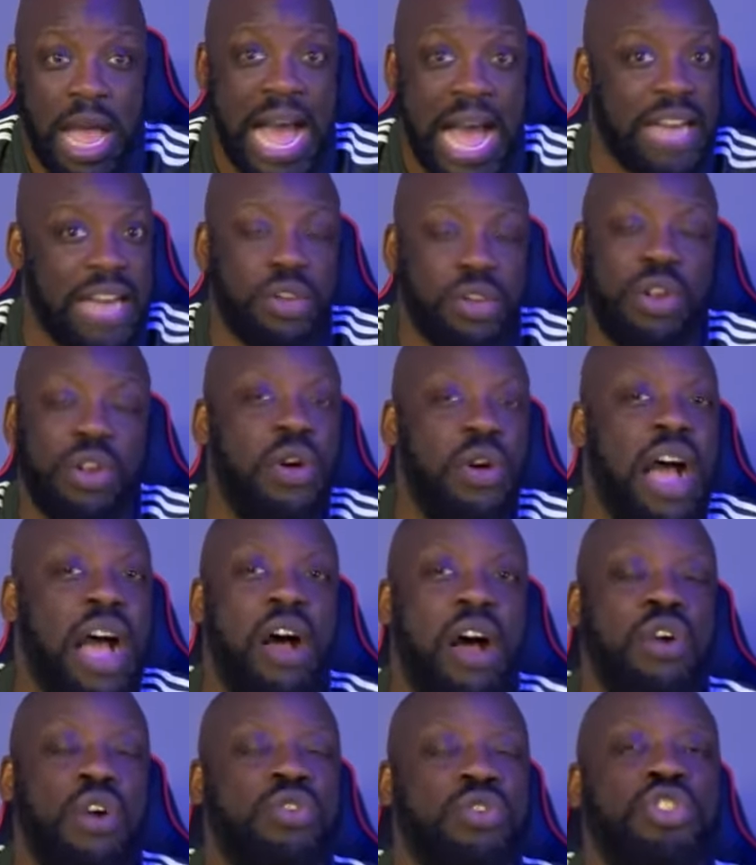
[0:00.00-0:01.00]
I don't know
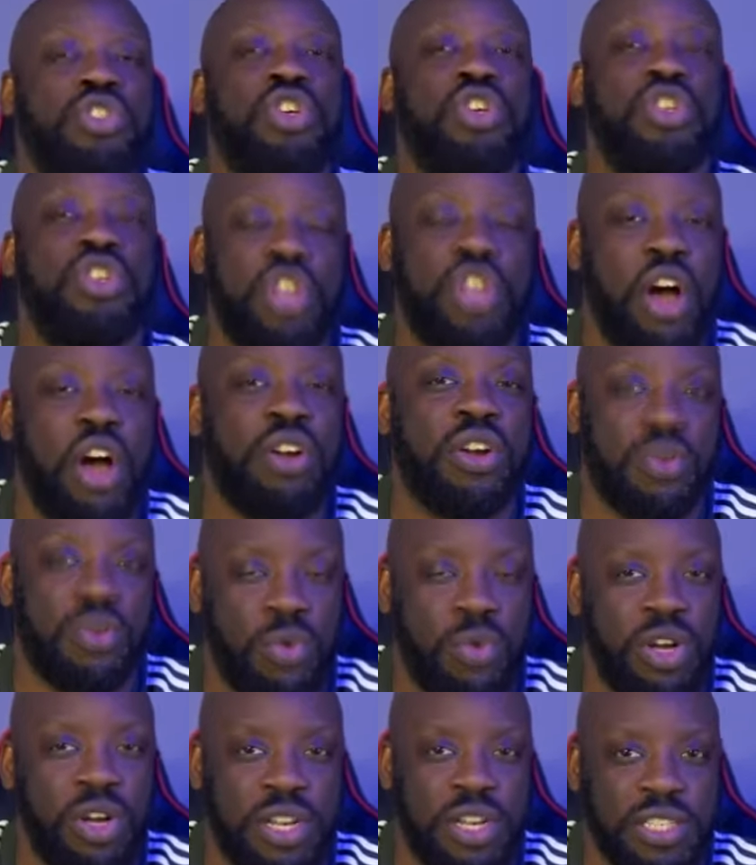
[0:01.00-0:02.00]
how old your daughter
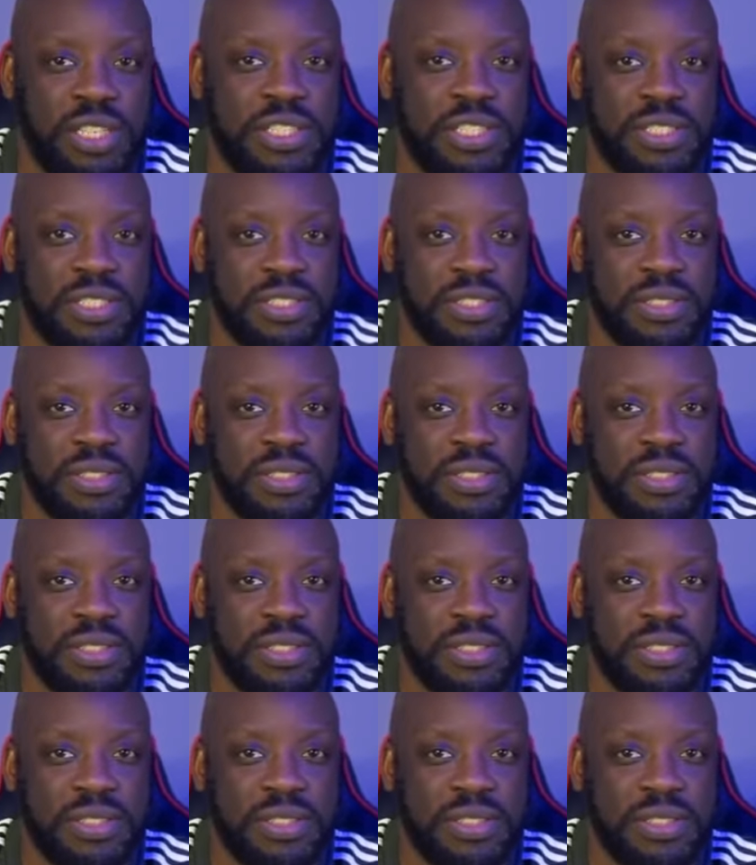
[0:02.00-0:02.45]
was.